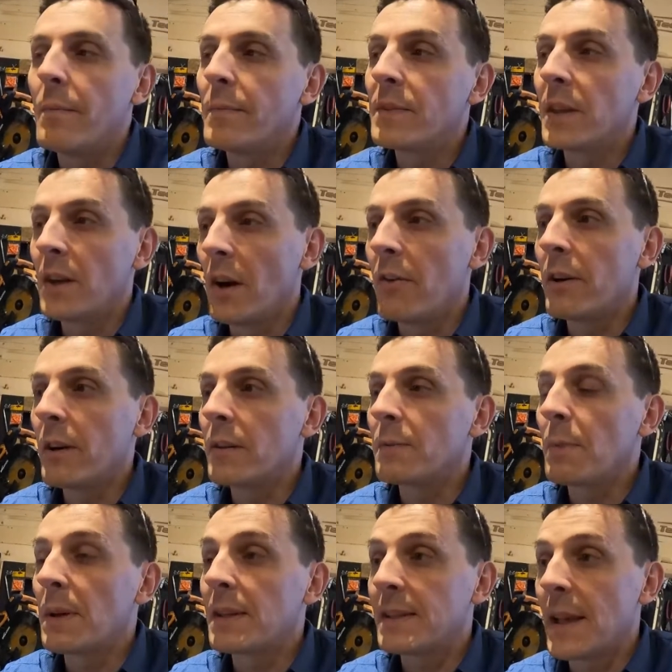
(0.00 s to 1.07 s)
scenarios
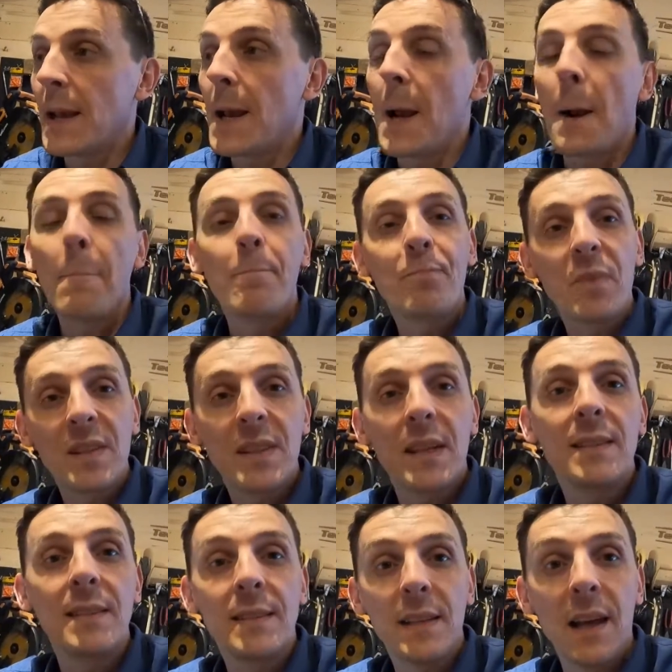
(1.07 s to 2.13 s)
by saying
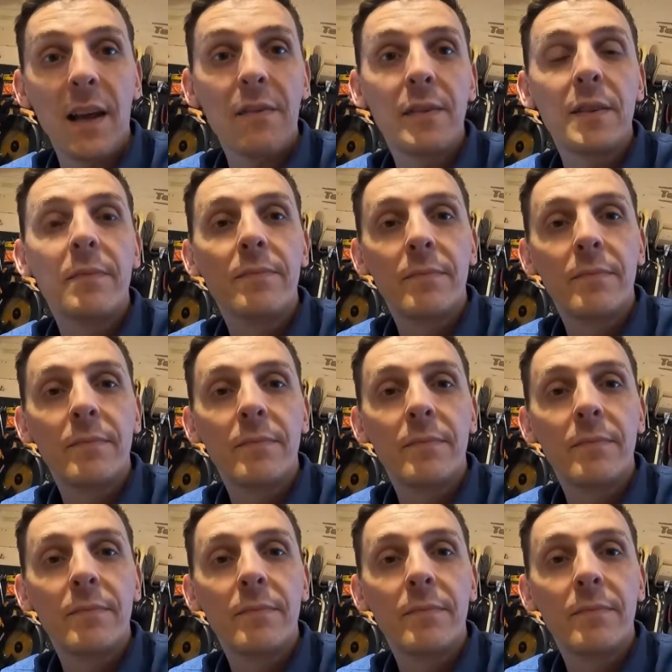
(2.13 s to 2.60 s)
center to left,